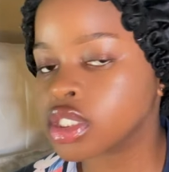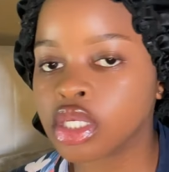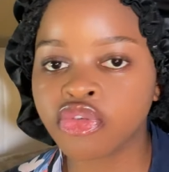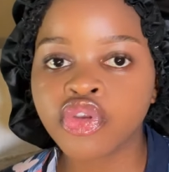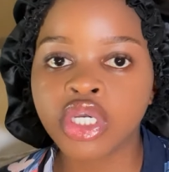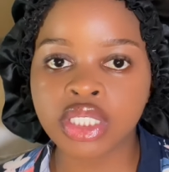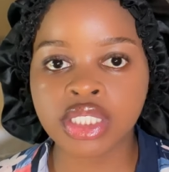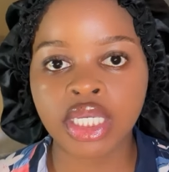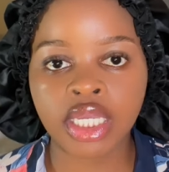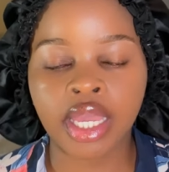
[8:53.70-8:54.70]
if you're going to
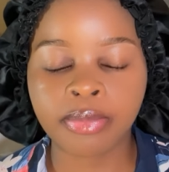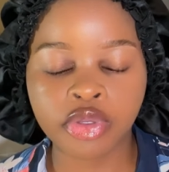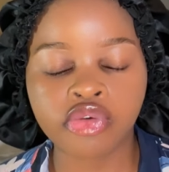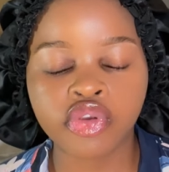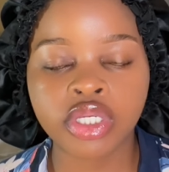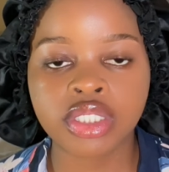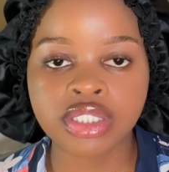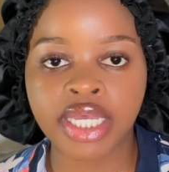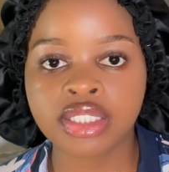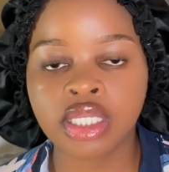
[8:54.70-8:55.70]
take a gap year, if you're going to
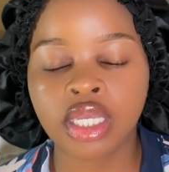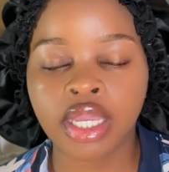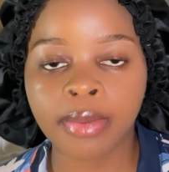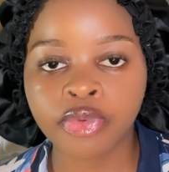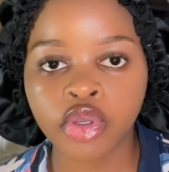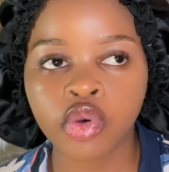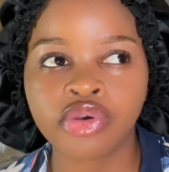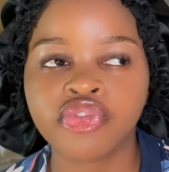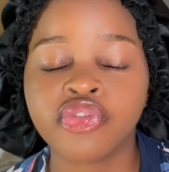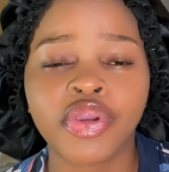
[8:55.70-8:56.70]
decide to take a gap year, or
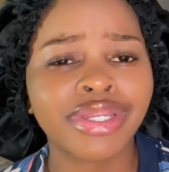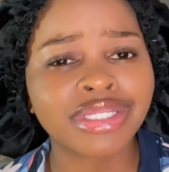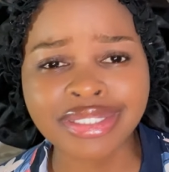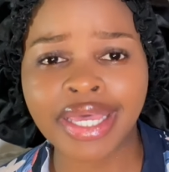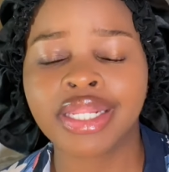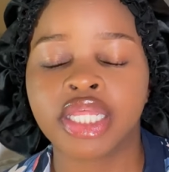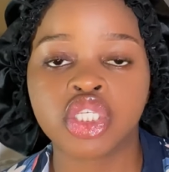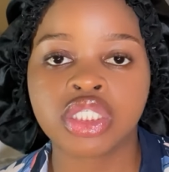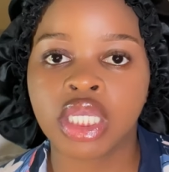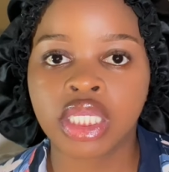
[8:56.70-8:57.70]
if you've already decided that
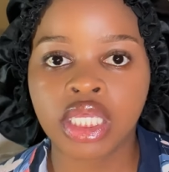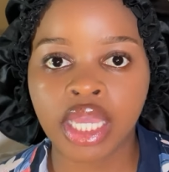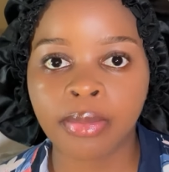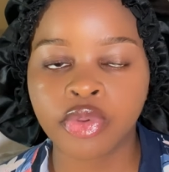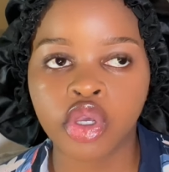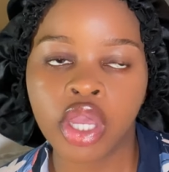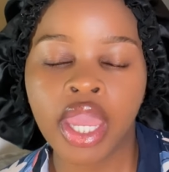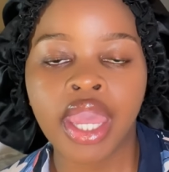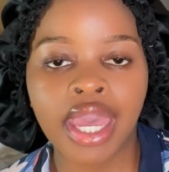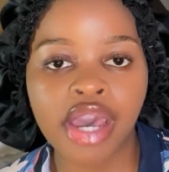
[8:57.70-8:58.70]
you're taking a gap year,
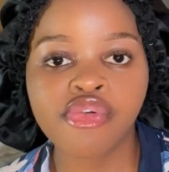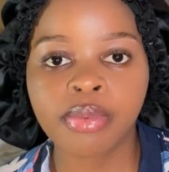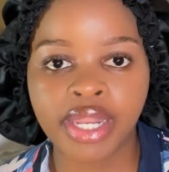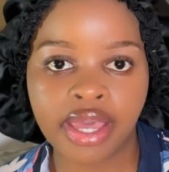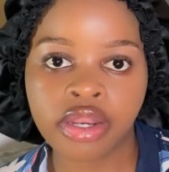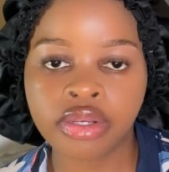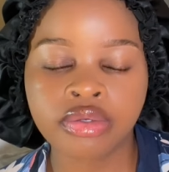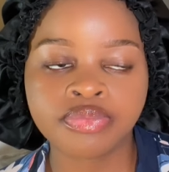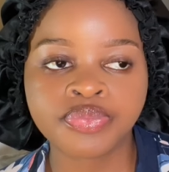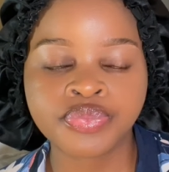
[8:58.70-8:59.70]
have a plan.
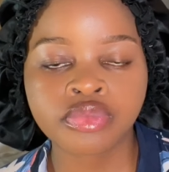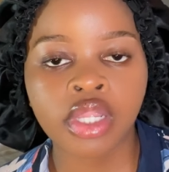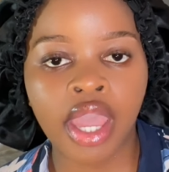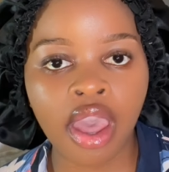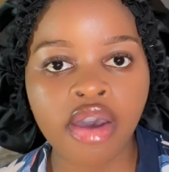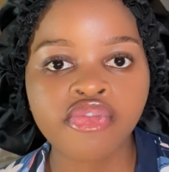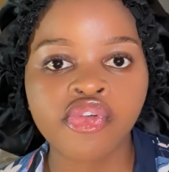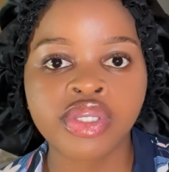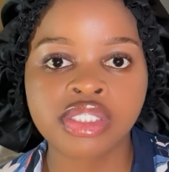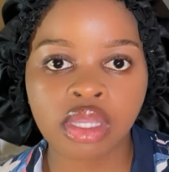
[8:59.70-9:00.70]
Have
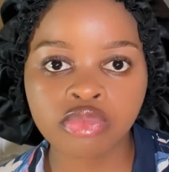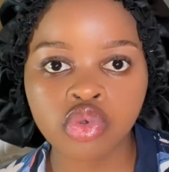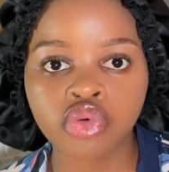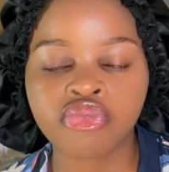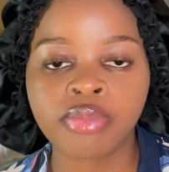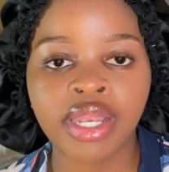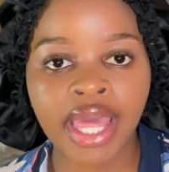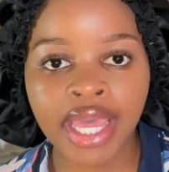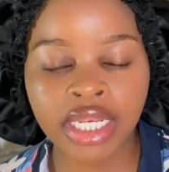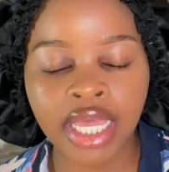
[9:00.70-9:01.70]
some sort of
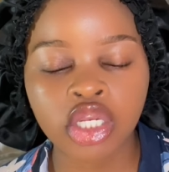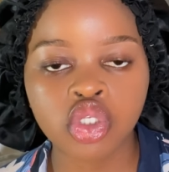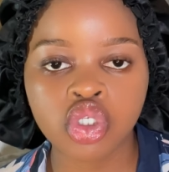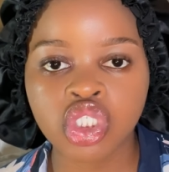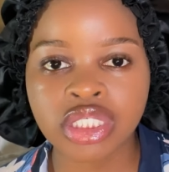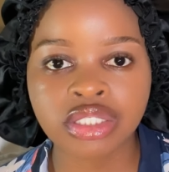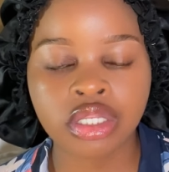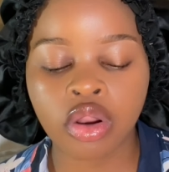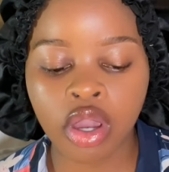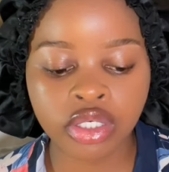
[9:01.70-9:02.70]
plan, and don't just sit
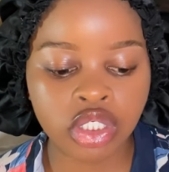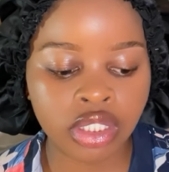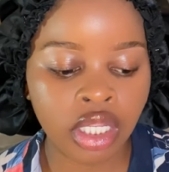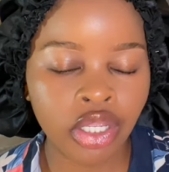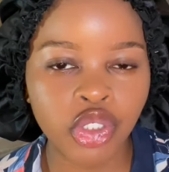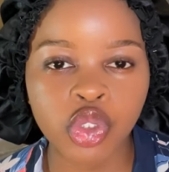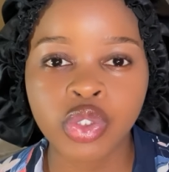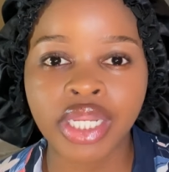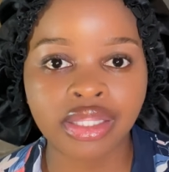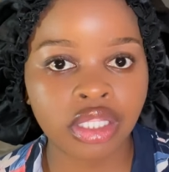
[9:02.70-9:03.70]
around and do
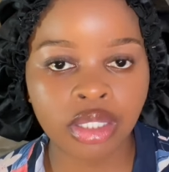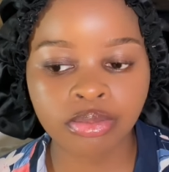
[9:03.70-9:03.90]
nothing,